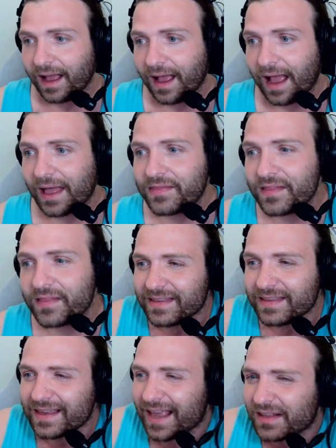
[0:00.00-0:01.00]
And
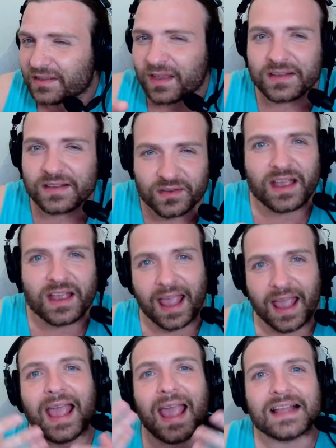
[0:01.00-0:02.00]

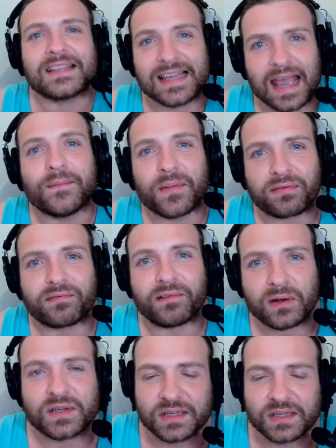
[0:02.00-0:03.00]
it's Game of
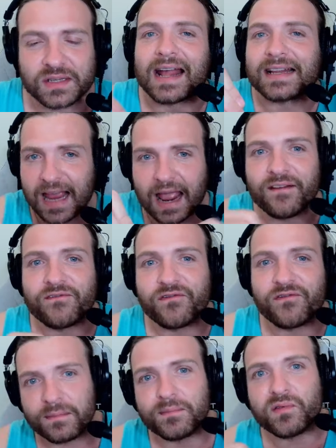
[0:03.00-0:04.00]
Thrones, isn't it? It's
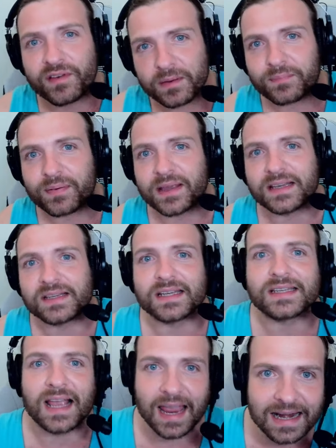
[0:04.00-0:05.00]
everyone moving pieces
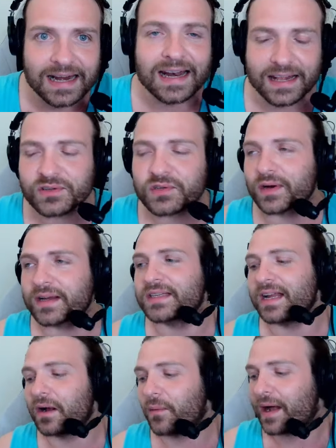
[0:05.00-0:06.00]
in an
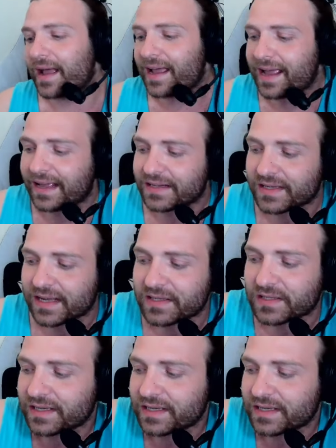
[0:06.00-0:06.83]
interesting way. It's